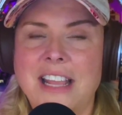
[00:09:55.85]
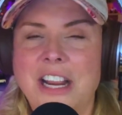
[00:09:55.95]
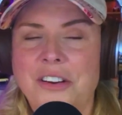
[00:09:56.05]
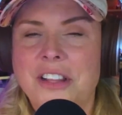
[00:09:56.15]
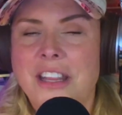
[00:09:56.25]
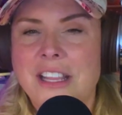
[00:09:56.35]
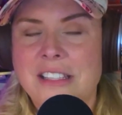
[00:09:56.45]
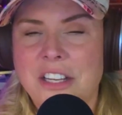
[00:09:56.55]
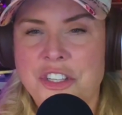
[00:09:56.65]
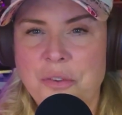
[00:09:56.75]
hearing the things
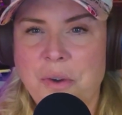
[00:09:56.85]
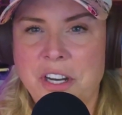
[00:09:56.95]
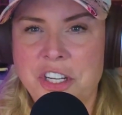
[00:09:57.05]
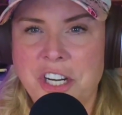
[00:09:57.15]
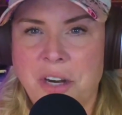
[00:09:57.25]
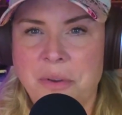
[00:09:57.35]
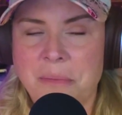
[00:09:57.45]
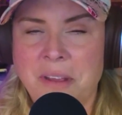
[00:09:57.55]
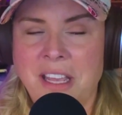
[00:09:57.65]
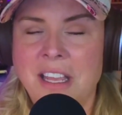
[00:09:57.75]
that you want to share with
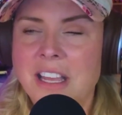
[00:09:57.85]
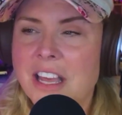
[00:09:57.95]
me,